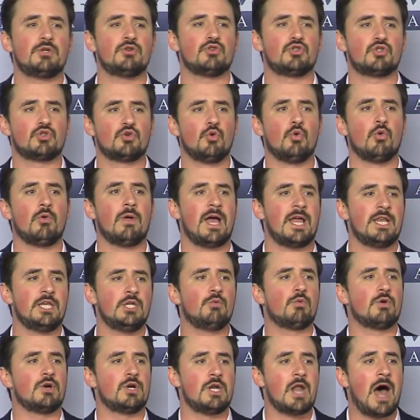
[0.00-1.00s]
your school and you
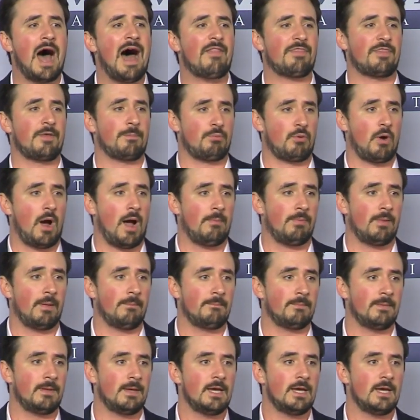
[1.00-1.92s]
were not the problem.